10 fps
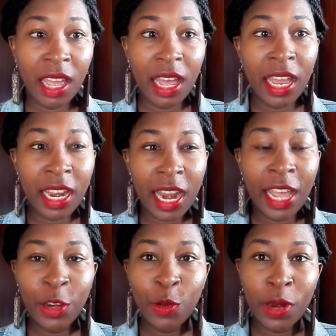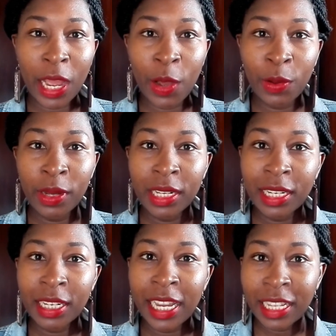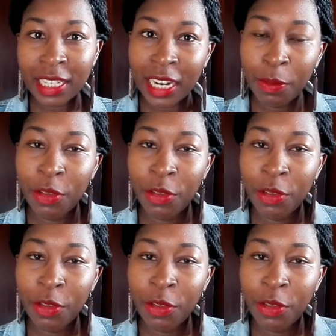And I know now, next time